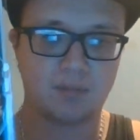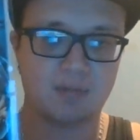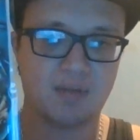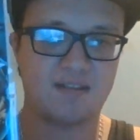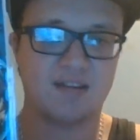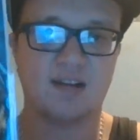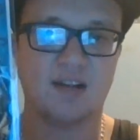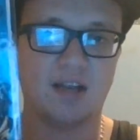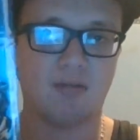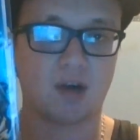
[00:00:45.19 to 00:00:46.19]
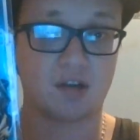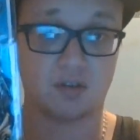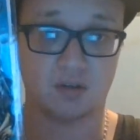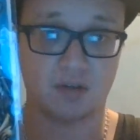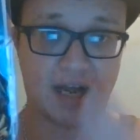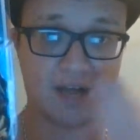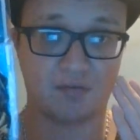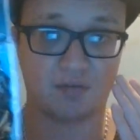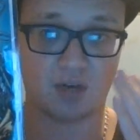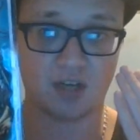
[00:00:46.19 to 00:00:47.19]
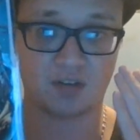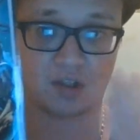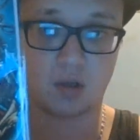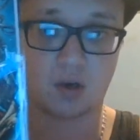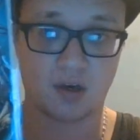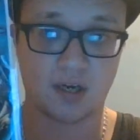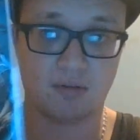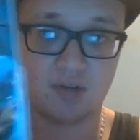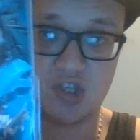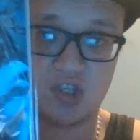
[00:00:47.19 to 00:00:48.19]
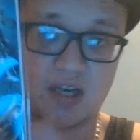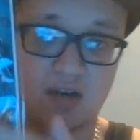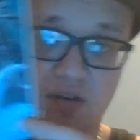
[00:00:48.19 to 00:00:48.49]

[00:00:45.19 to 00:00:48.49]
basically wants to have wants glory, which I don't